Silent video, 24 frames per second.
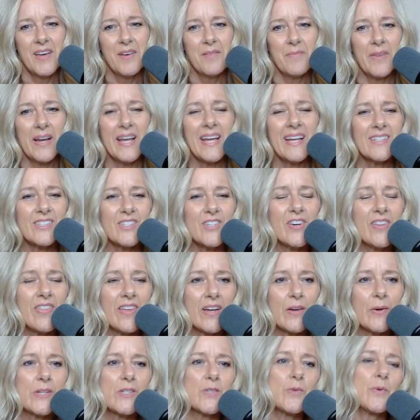My answer to that
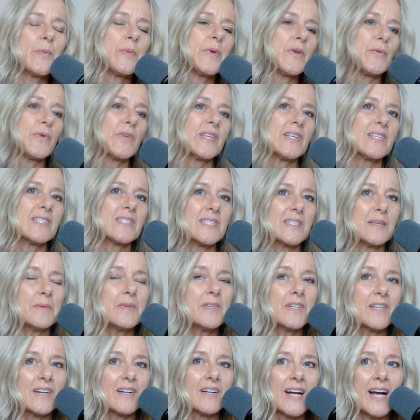question would be really
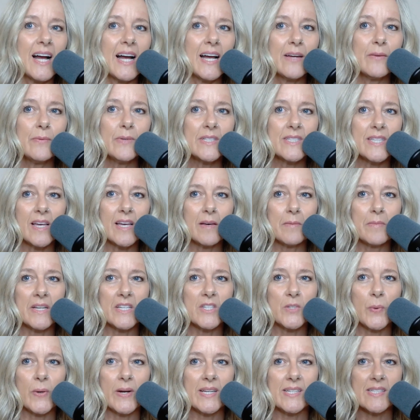similar. I would tell my
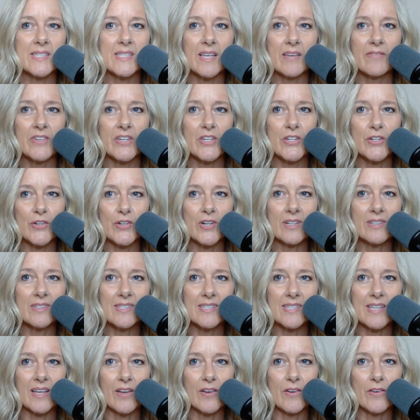27-year-old
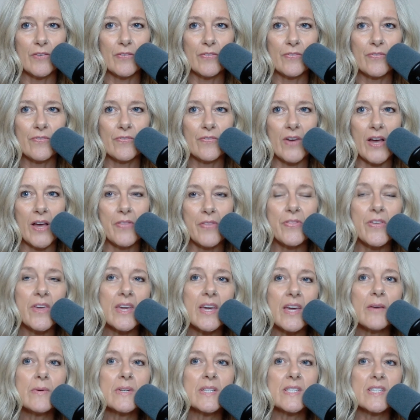self, I think
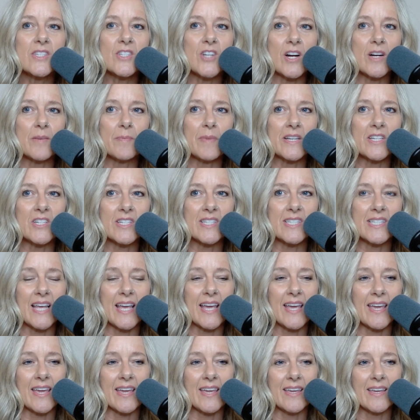I would start by just
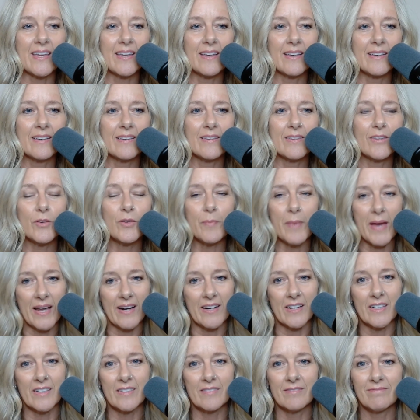saying, you
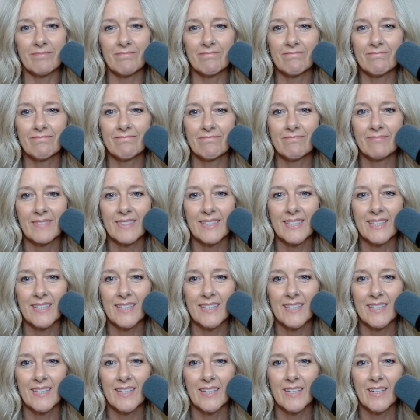matter.
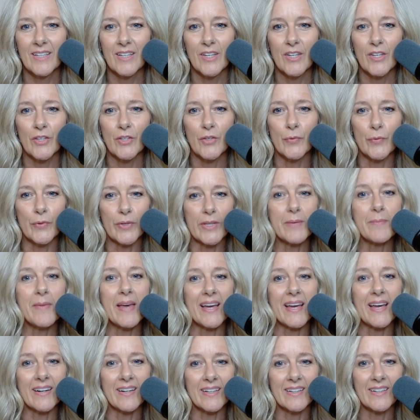You really
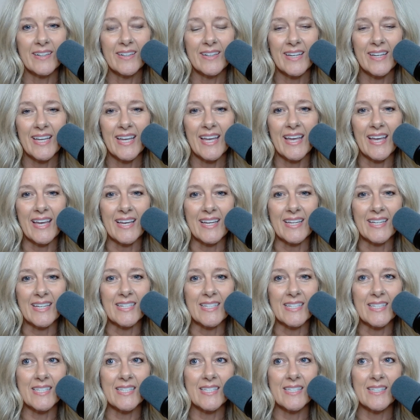matter.
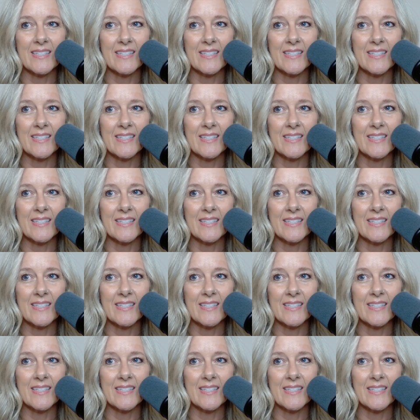And